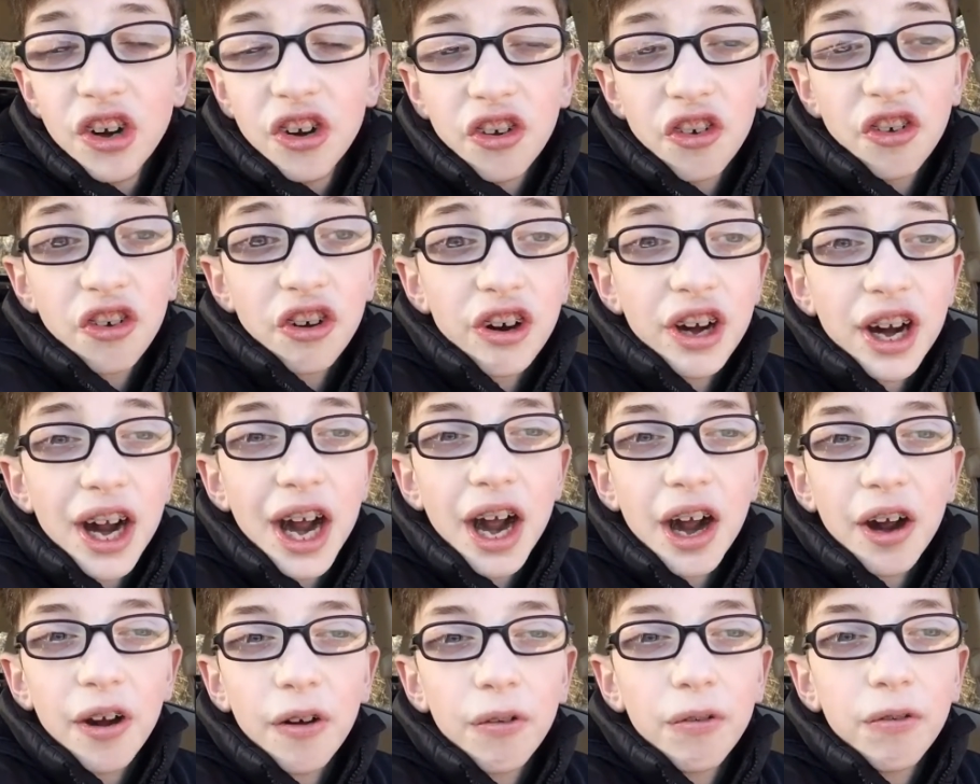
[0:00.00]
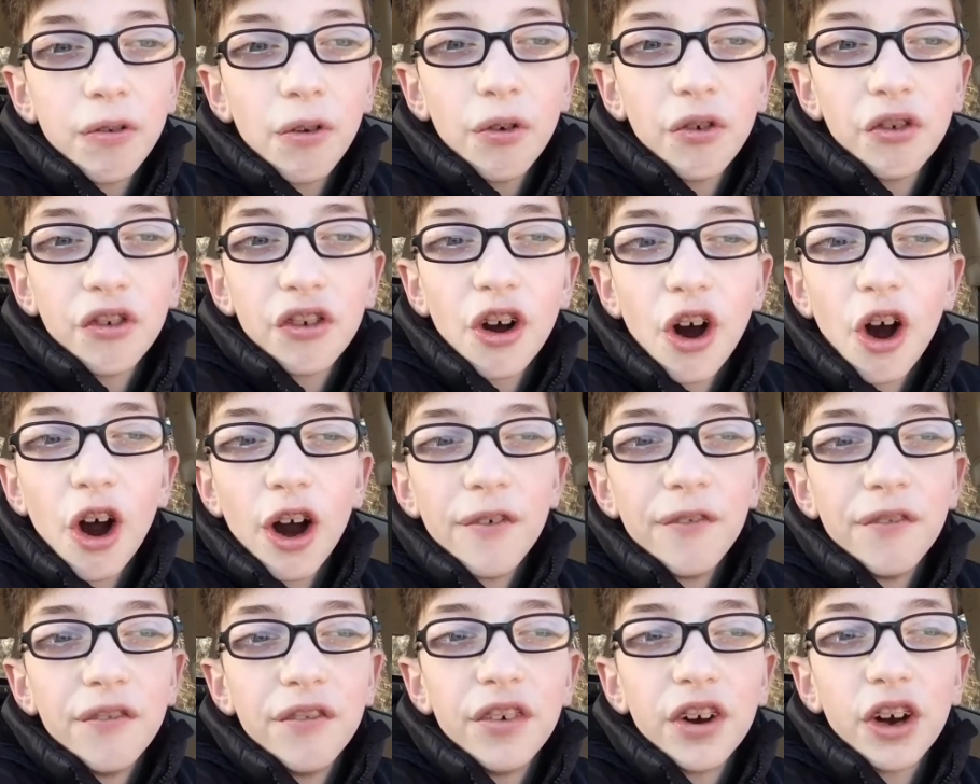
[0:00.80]
So yeah,
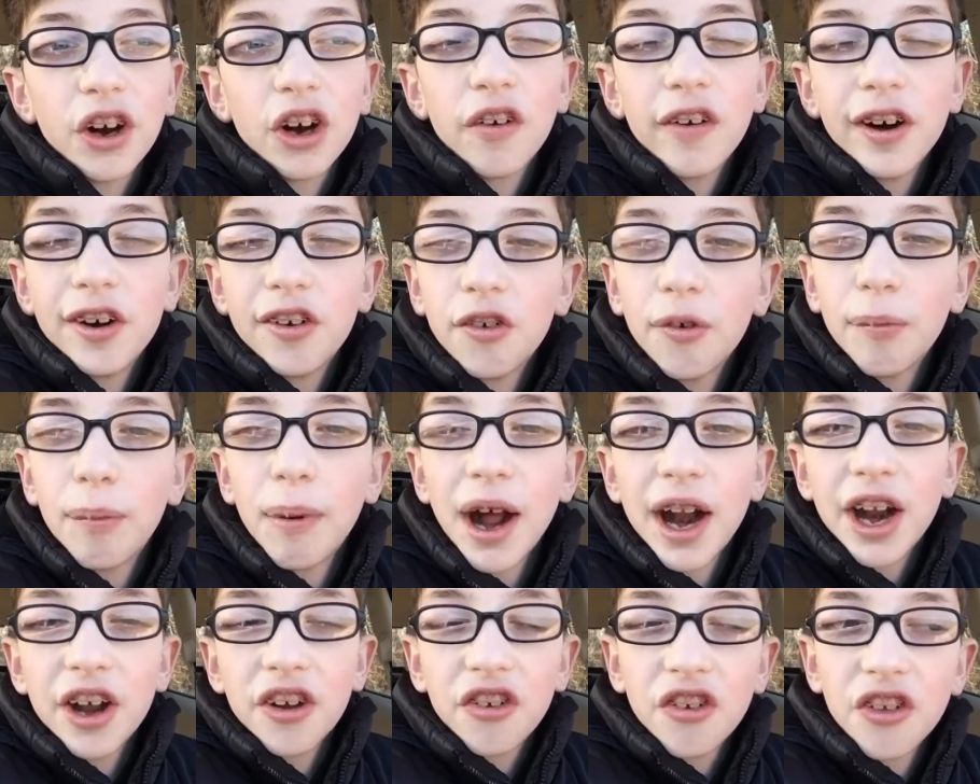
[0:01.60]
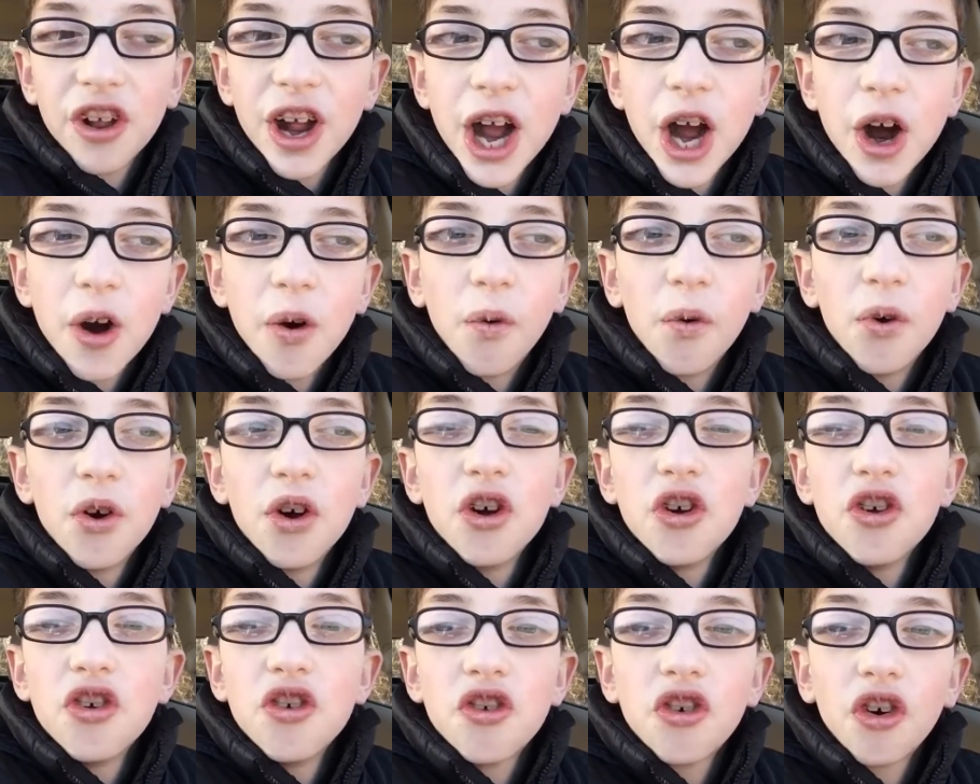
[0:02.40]
full-time, Crystal Palace 0,
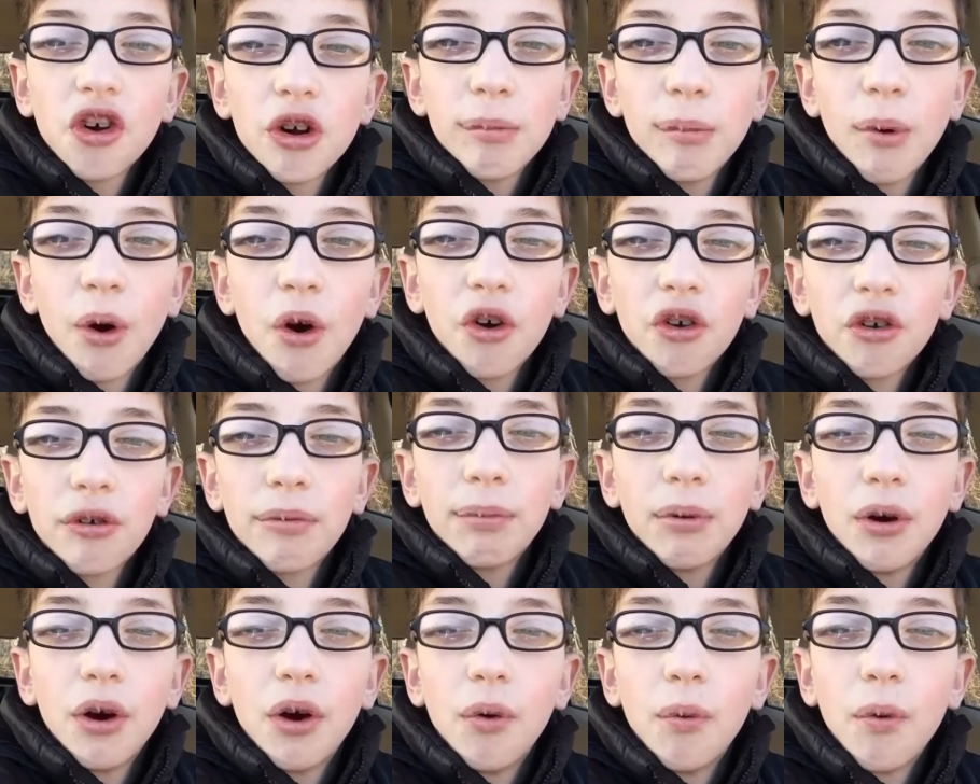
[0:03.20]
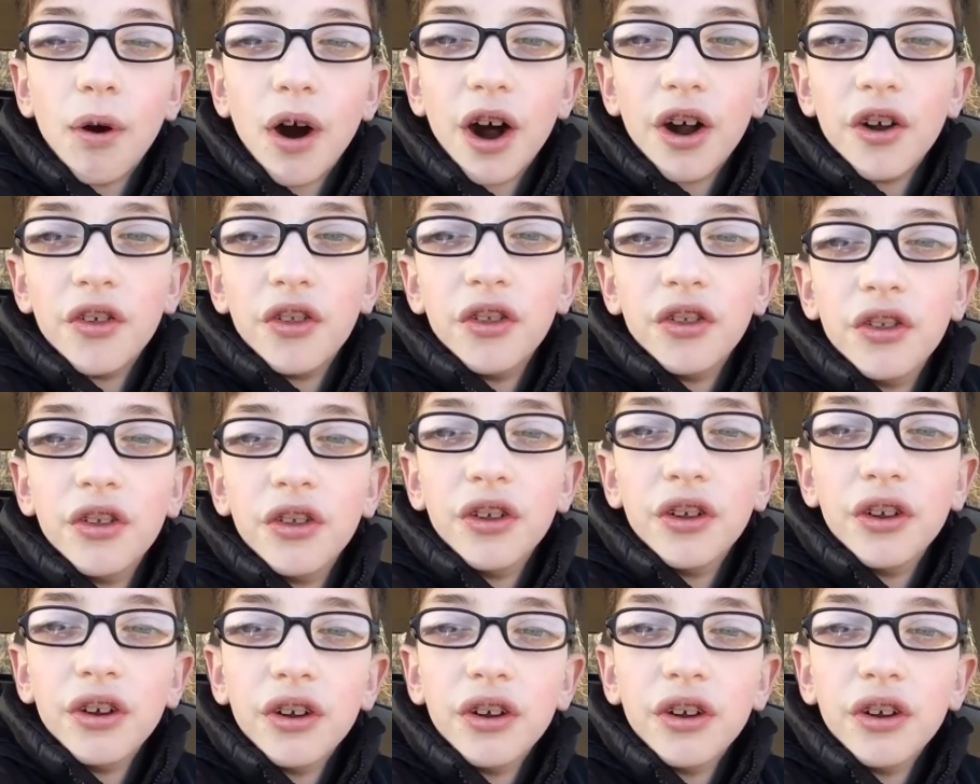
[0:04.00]
Tottenham Hotspur 1.